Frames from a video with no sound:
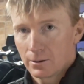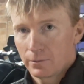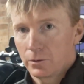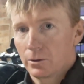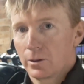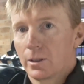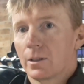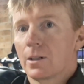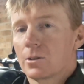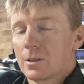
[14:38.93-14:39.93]
the fuel and
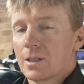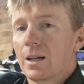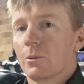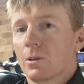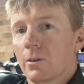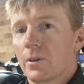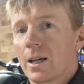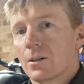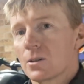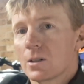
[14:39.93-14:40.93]
ignition table off
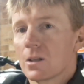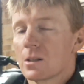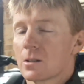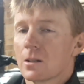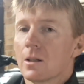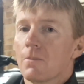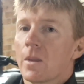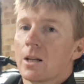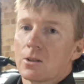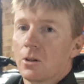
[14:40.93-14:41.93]
that, because
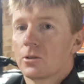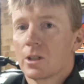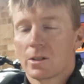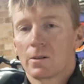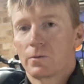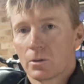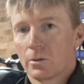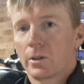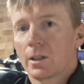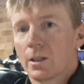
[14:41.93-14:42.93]
it's not just the
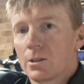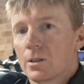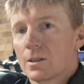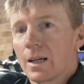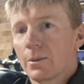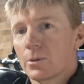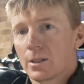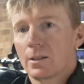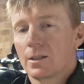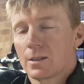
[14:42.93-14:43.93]
fuel and ignition tables
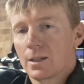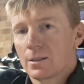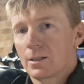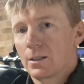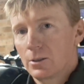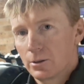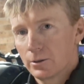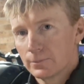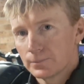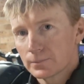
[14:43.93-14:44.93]
in this
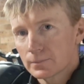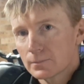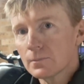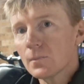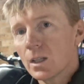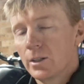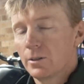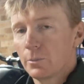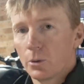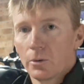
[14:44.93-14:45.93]
ECU,
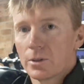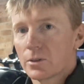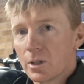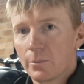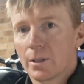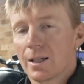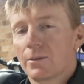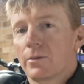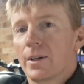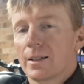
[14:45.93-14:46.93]
they're important. There's so many
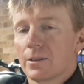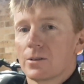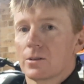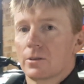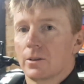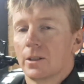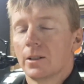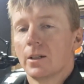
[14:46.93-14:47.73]
other factors to it.